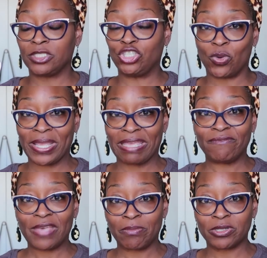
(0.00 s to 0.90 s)
Joanne
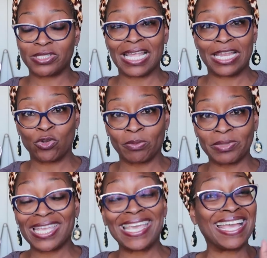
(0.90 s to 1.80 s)
fabrics that I
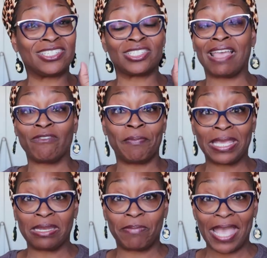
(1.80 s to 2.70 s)
normally get. I just haven't
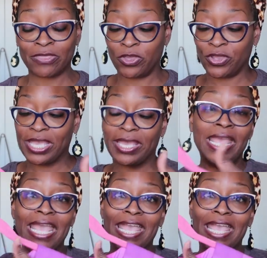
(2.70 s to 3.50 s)
made it back there yet.